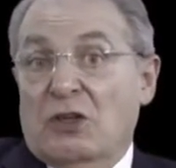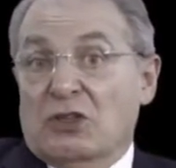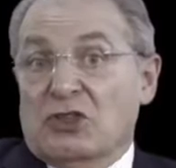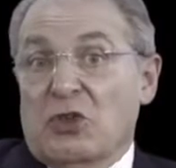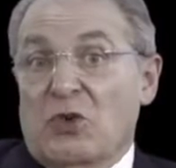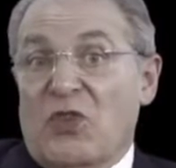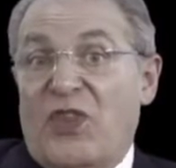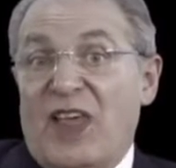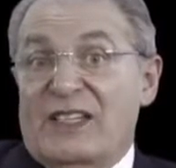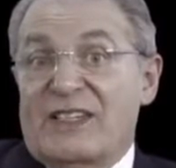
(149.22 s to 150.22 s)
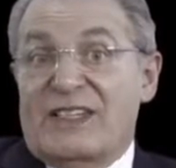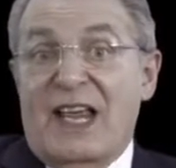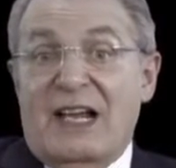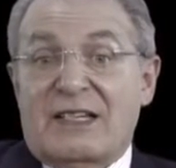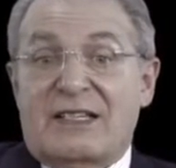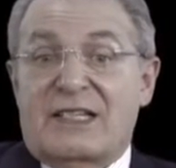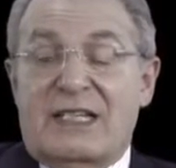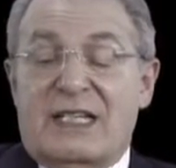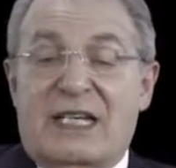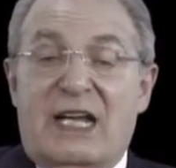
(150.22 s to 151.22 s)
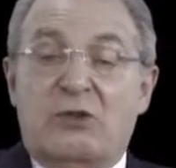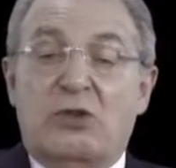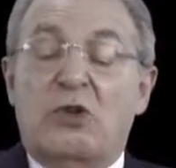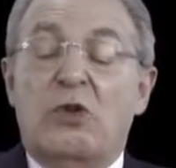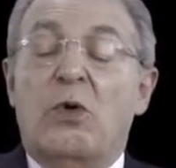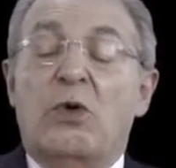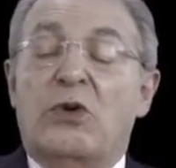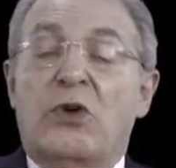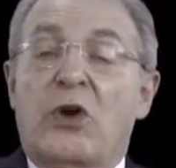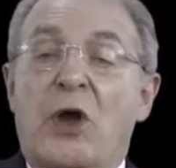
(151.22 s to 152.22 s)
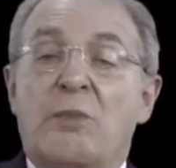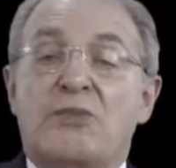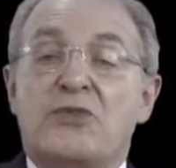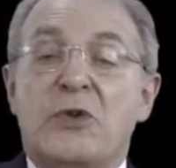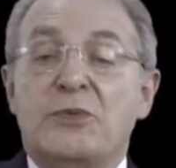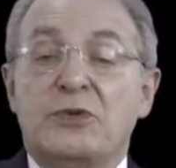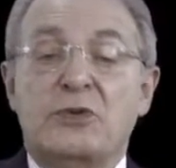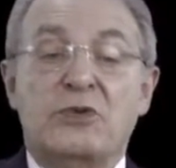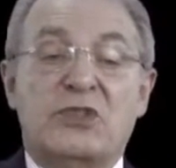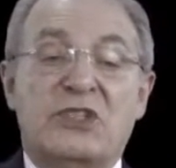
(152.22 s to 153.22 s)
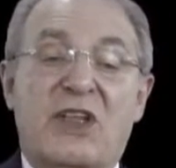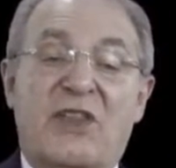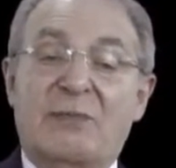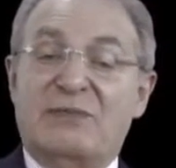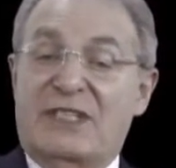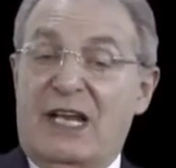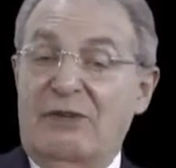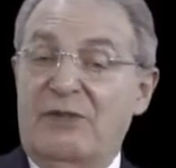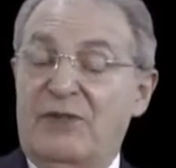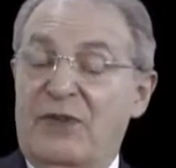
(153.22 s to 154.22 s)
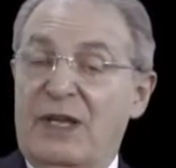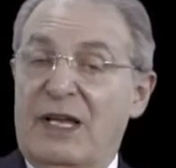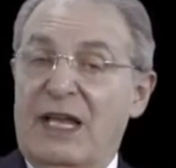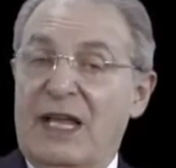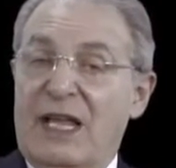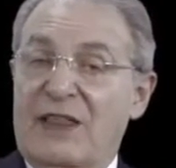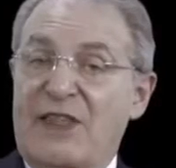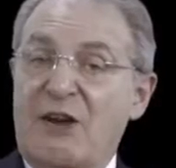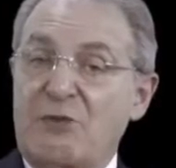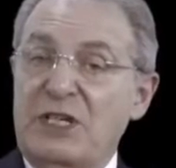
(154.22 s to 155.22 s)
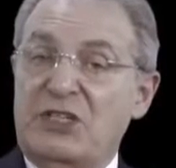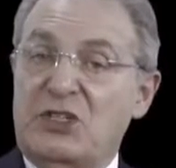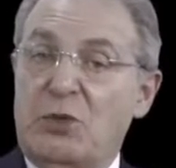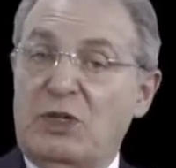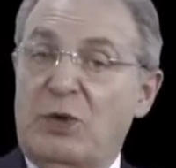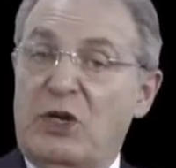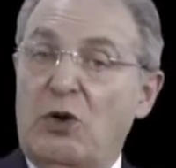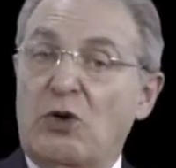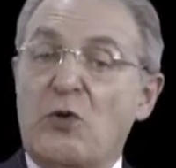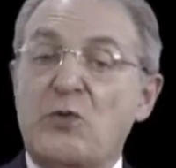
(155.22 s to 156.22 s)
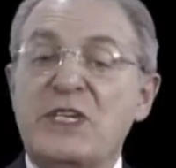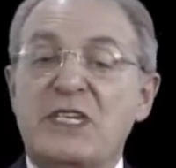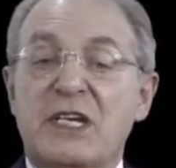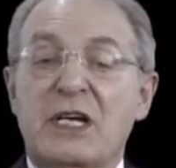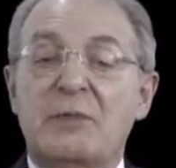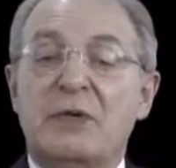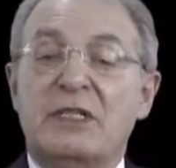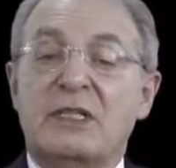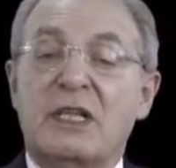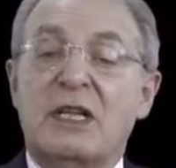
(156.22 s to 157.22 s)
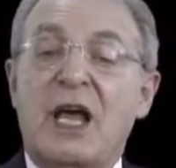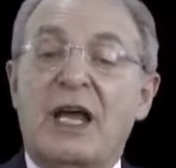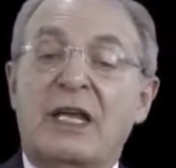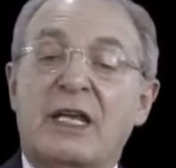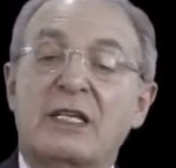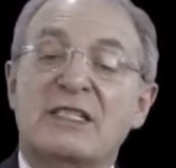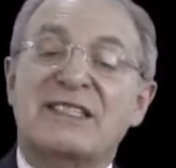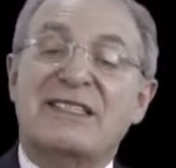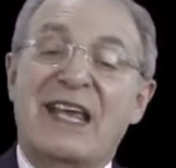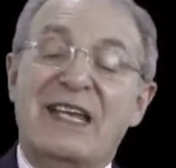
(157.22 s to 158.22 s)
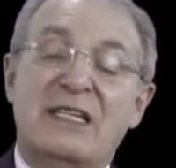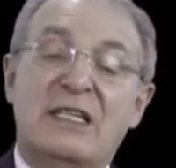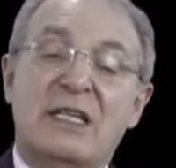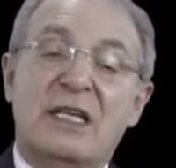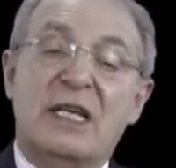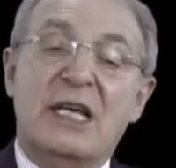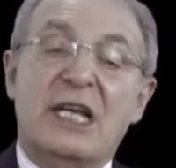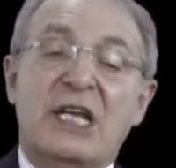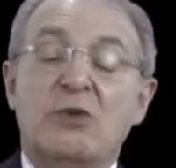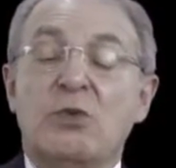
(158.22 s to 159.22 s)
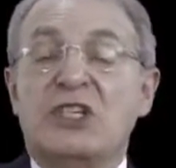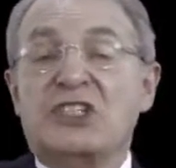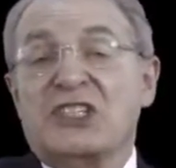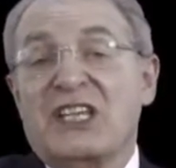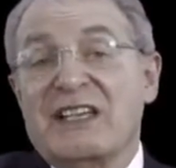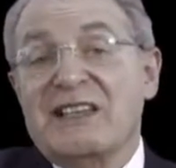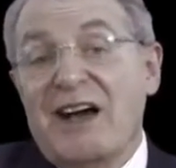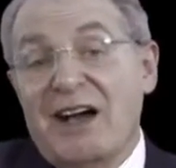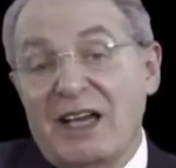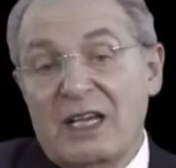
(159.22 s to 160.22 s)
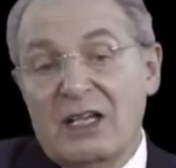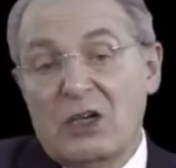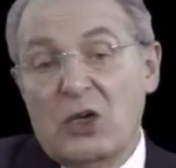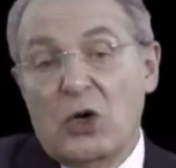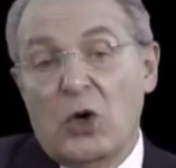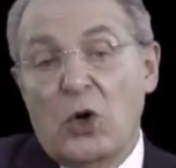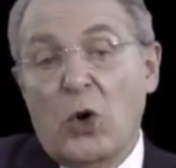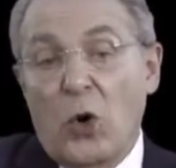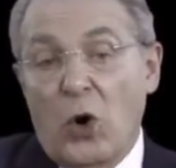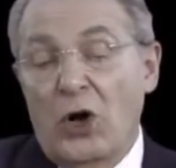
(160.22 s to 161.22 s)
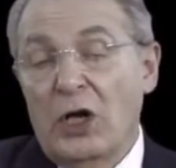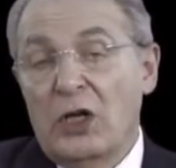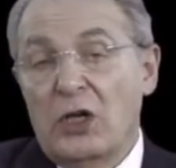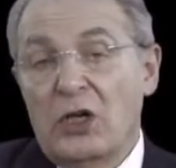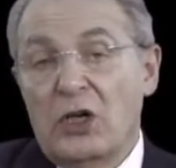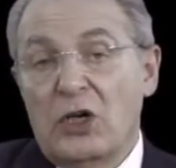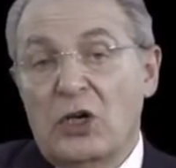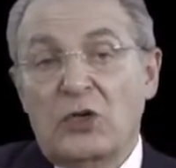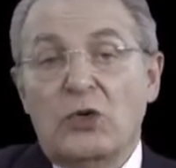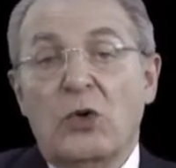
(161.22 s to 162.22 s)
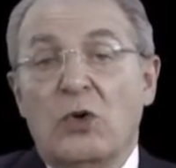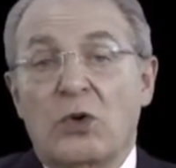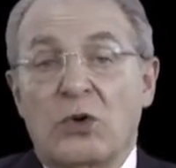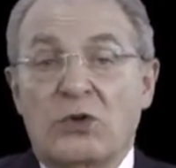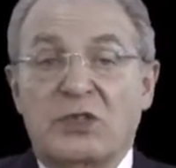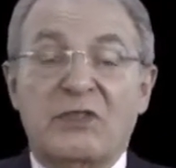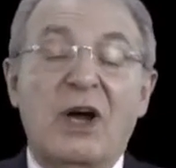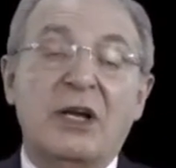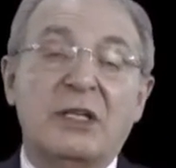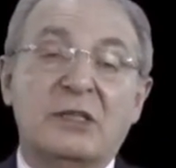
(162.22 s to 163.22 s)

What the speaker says: So these cells cannot longer reproduce themselves. They reach what we call a retirement-like state in which they die or no longer divide.